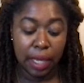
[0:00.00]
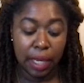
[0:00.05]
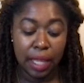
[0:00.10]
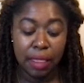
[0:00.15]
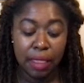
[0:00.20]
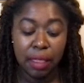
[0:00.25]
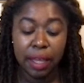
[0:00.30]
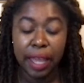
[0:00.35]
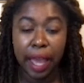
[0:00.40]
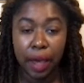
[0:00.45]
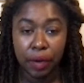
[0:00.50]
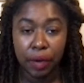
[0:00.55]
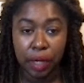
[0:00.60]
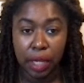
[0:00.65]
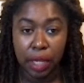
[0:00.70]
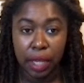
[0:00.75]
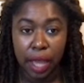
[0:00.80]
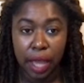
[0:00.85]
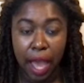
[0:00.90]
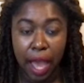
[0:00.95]
in the
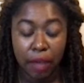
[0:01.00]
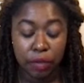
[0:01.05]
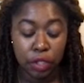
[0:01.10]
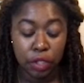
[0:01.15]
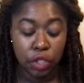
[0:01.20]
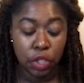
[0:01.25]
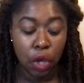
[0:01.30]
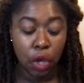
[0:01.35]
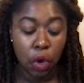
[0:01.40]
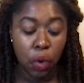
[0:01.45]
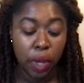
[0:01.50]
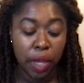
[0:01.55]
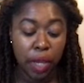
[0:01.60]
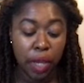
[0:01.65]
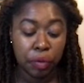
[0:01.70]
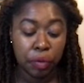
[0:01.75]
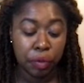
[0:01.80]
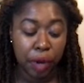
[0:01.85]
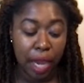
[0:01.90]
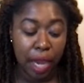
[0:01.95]
county have so
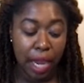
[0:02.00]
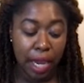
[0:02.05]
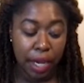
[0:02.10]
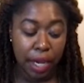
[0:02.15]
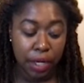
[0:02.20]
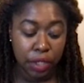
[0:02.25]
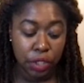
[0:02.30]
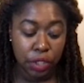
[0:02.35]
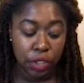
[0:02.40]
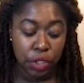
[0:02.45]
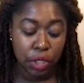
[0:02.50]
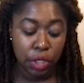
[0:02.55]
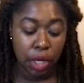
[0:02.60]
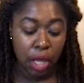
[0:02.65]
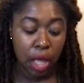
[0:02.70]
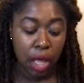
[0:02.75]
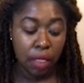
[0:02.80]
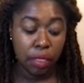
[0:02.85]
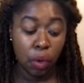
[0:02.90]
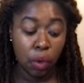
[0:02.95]
enraged
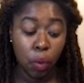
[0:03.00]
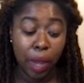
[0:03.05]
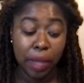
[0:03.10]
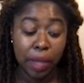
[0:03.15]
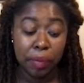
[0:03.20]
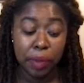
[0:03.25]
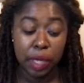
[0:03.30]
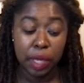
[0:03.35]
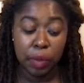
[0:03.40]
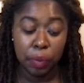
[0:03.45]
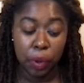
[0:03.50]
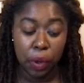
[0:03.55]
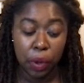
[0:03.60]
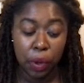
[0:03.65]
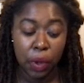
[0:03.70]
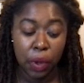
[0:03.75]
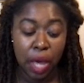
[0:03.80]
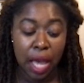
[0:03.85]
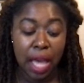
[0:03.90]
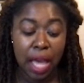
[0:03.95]
the white
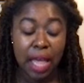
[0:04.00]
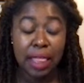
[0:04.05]
people